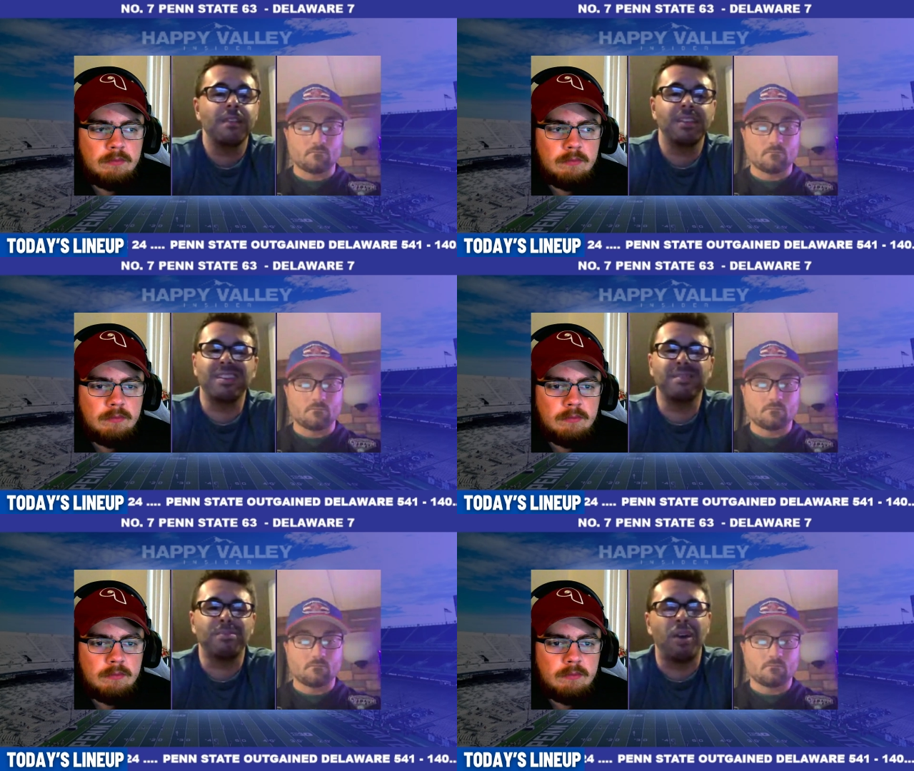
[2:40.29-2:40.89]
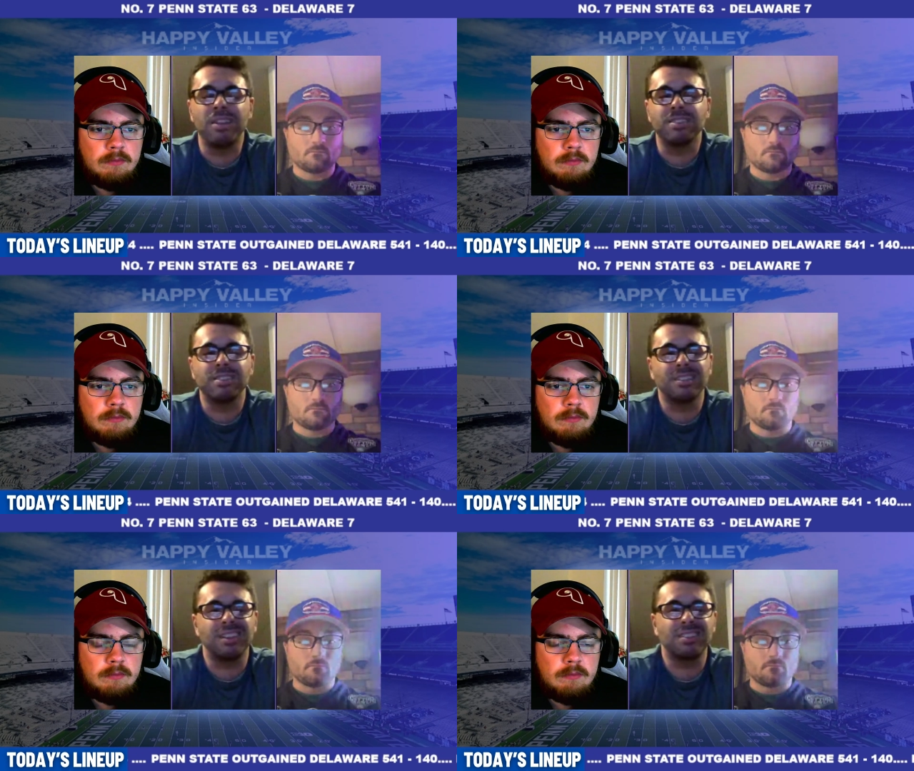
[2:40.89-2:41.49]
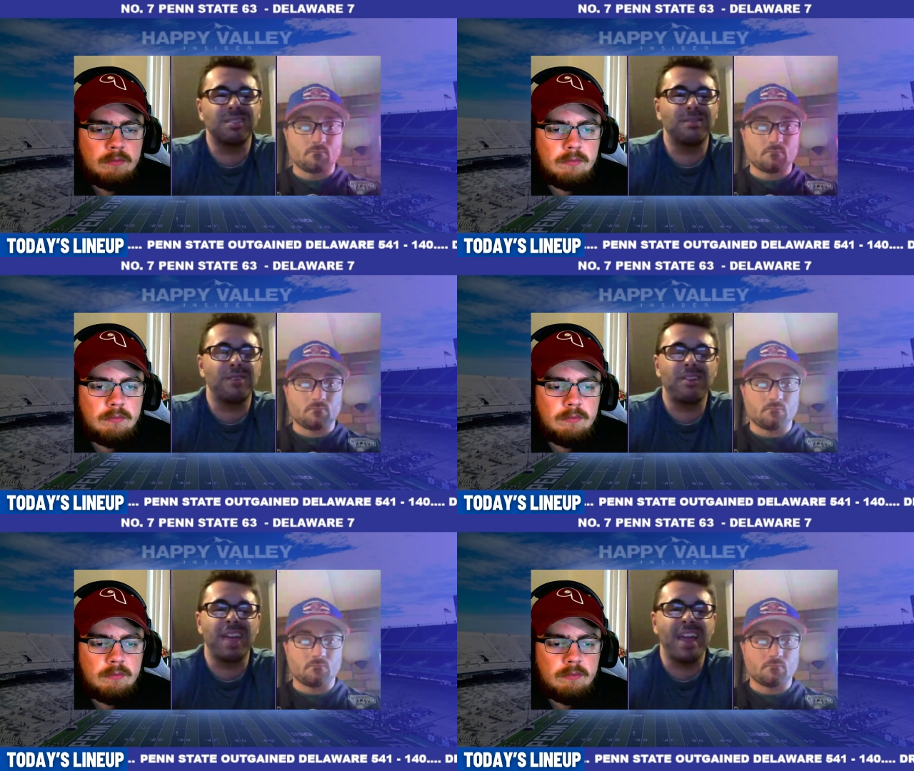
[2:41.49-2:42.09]
Speaker 1: They didn't punt until like the
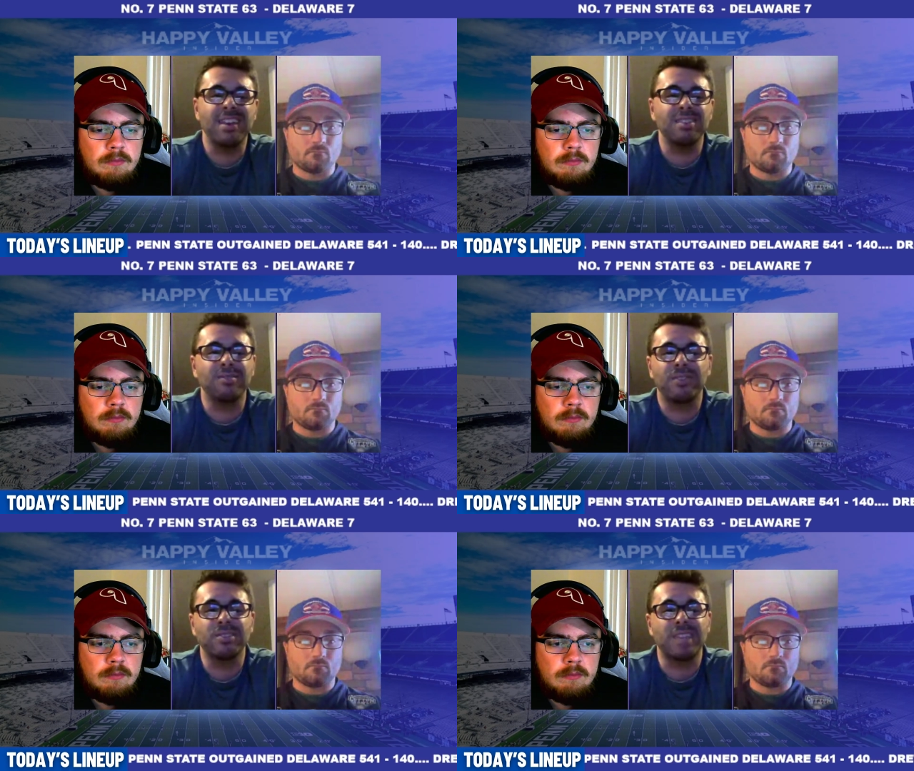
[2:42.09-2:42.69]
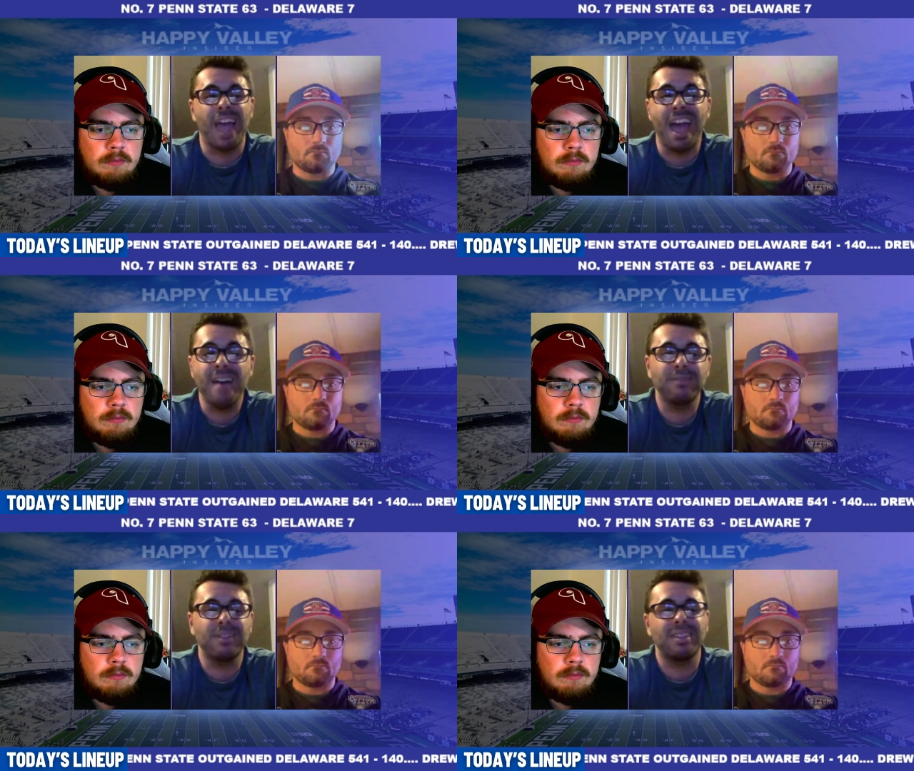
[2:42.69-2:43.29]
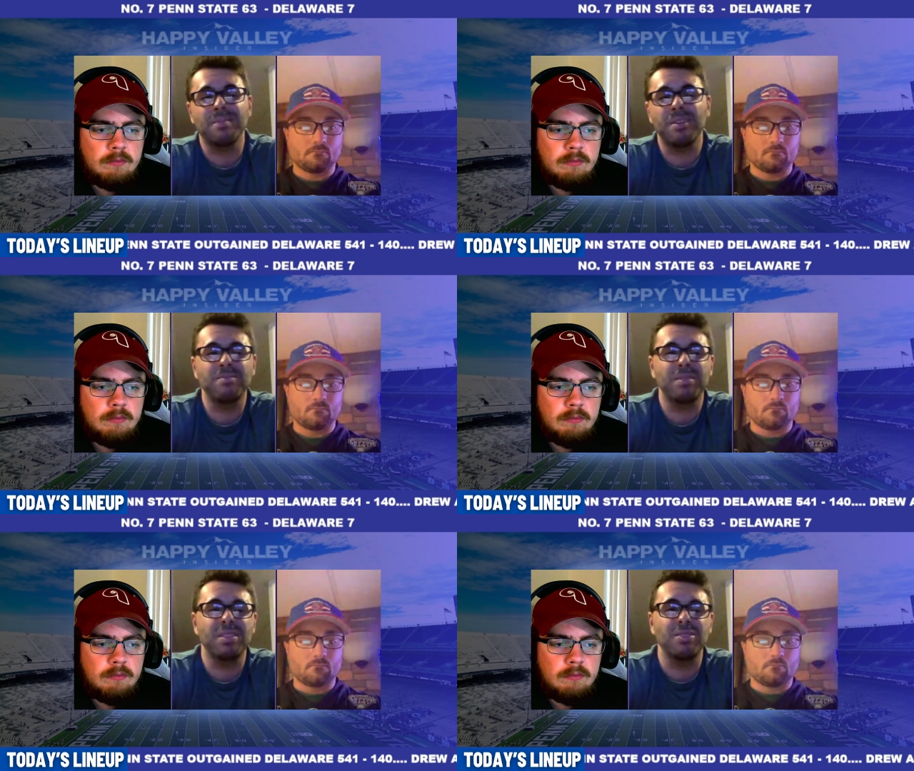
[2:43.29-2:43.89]
very end of the first half, and that might
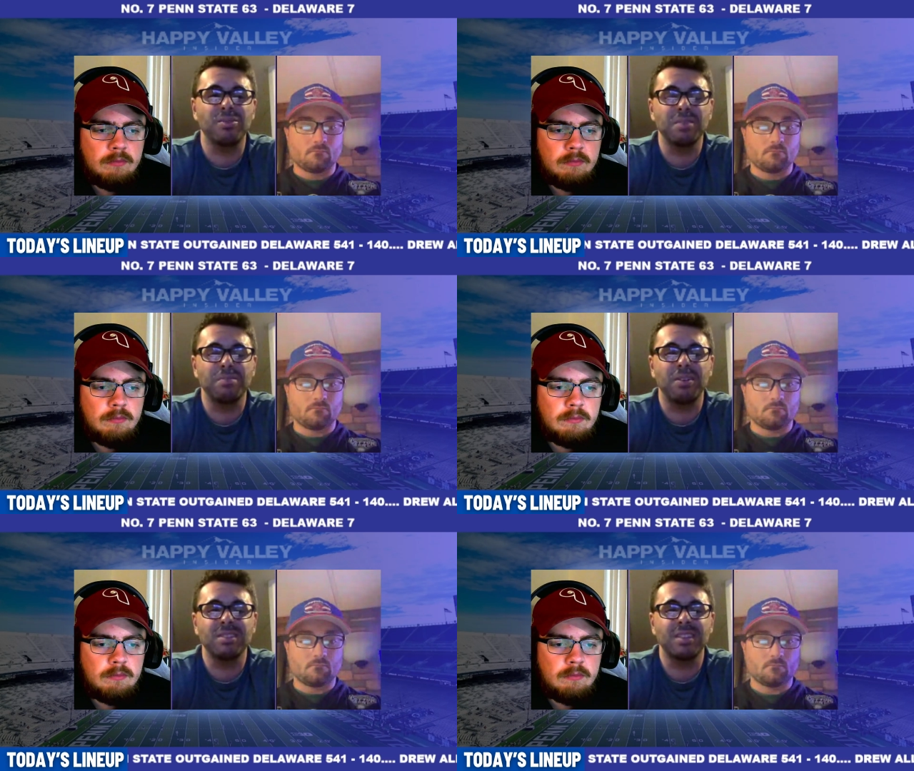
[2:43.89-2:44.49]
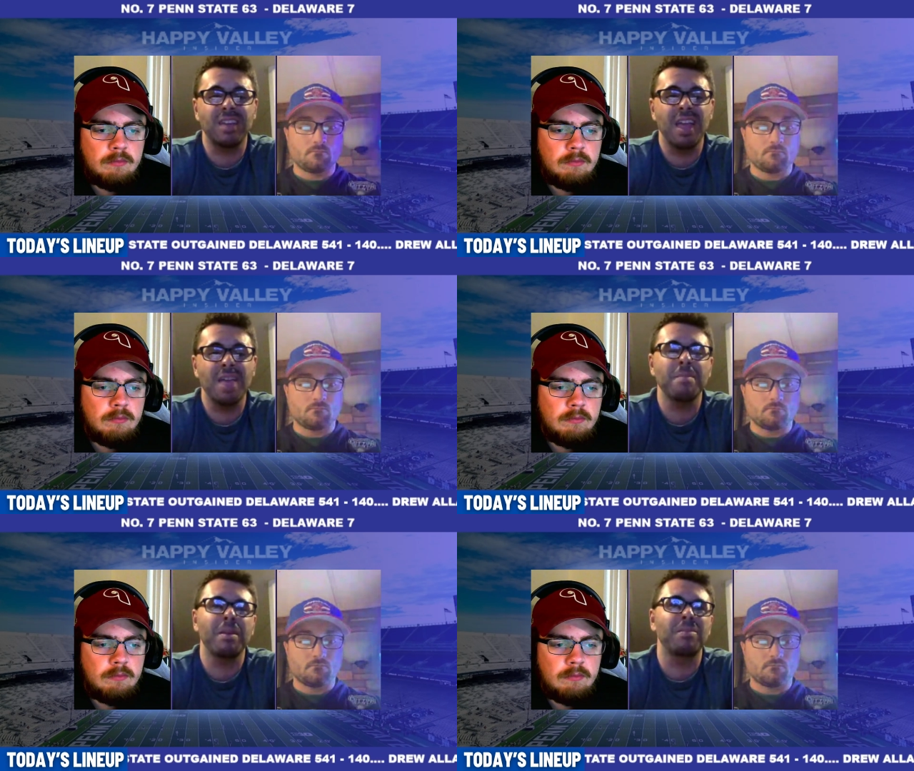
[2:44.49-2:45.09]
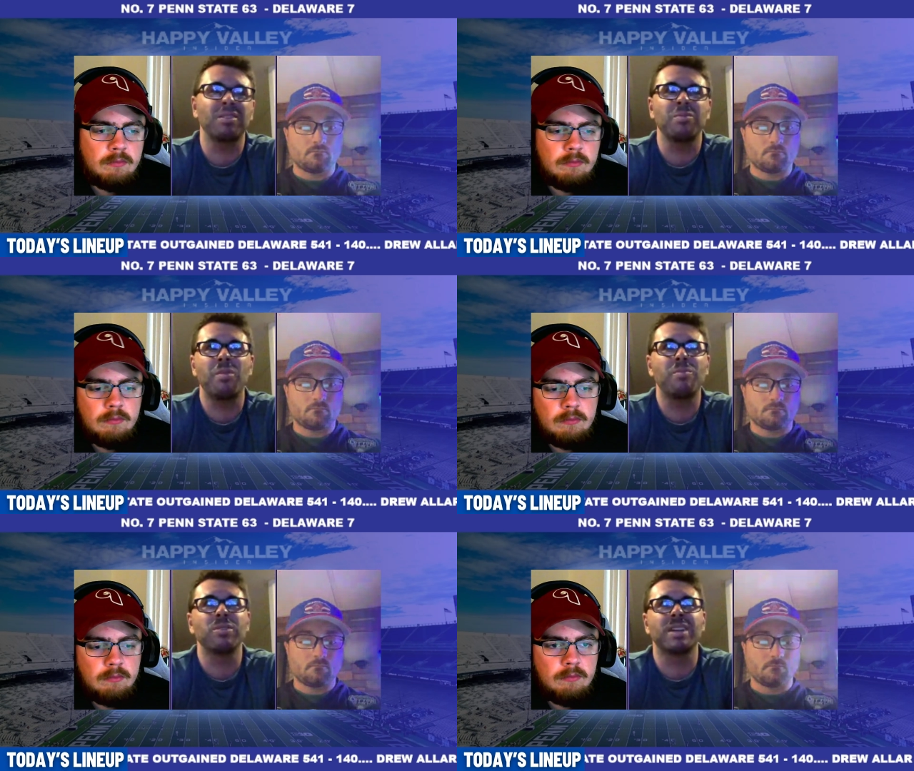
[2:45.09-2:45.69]
have been the only punt of the game. They might have punted
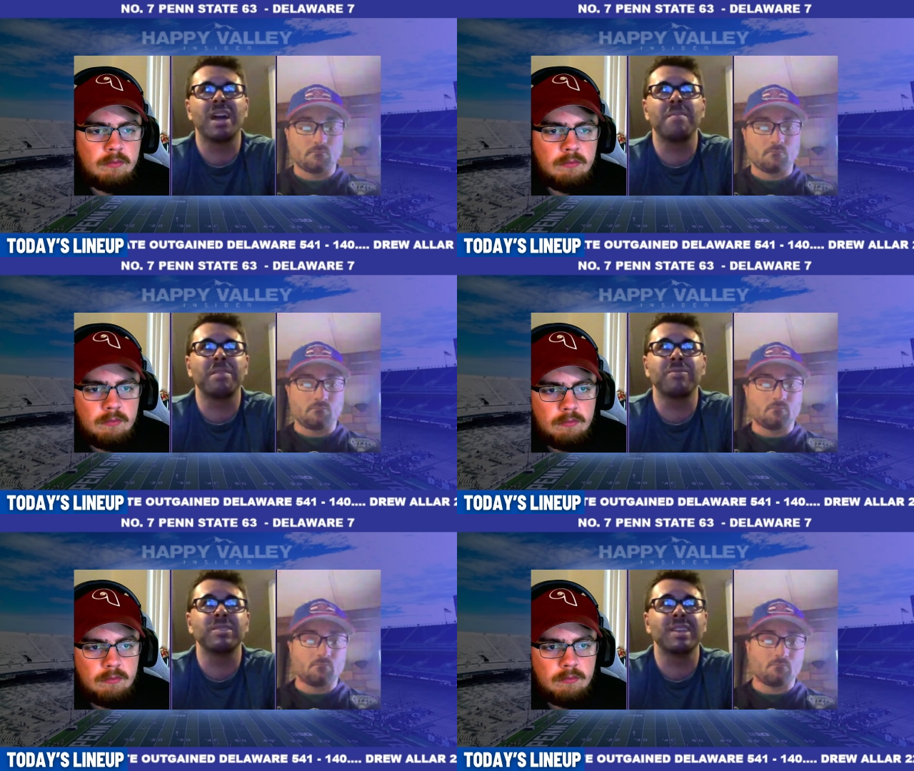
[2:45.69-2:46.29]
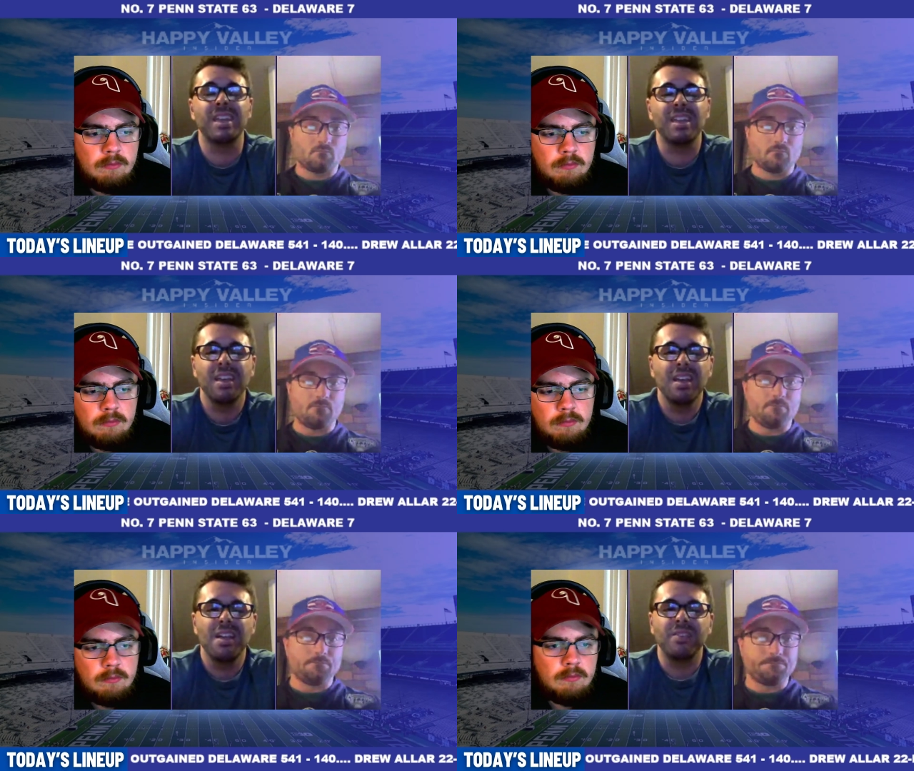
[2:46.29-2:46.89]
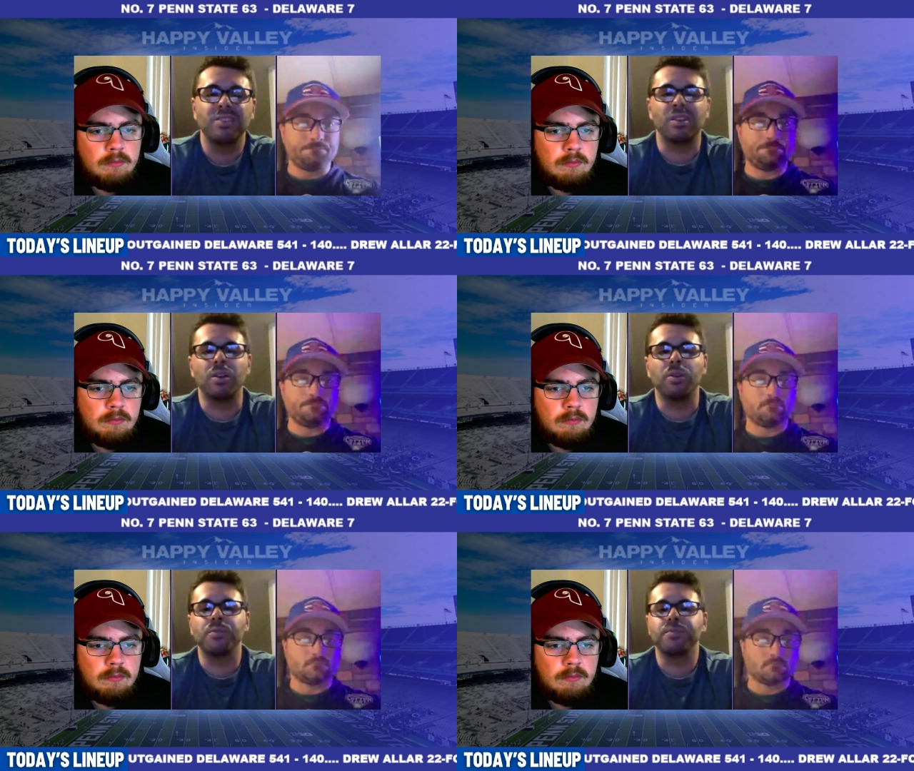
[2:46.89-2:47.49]
one more time, and that was it.
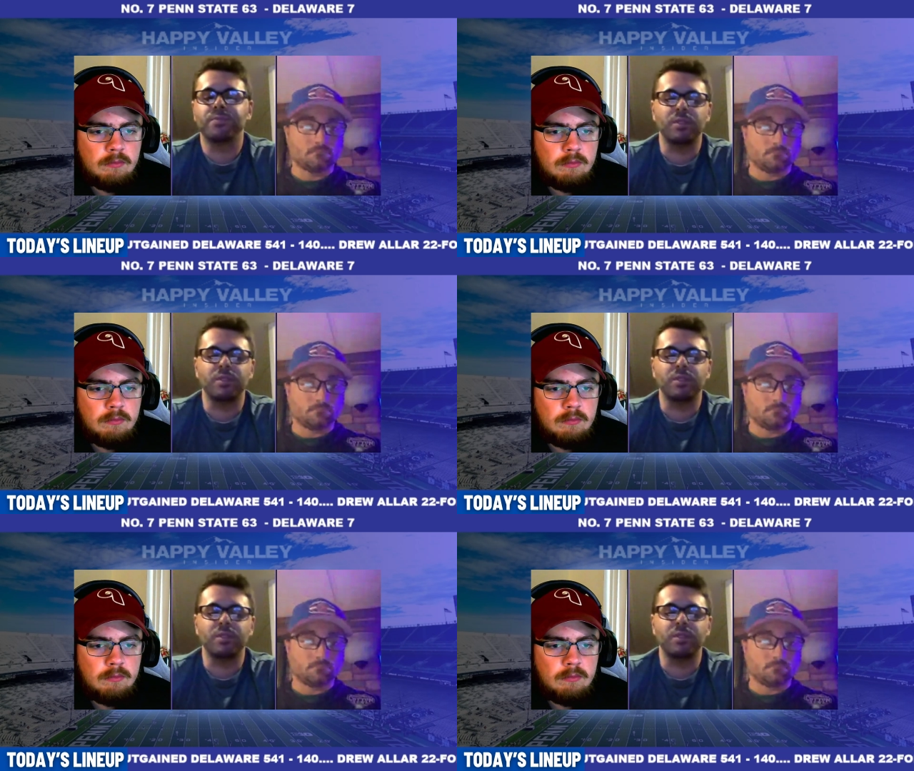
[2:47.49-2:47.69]
So,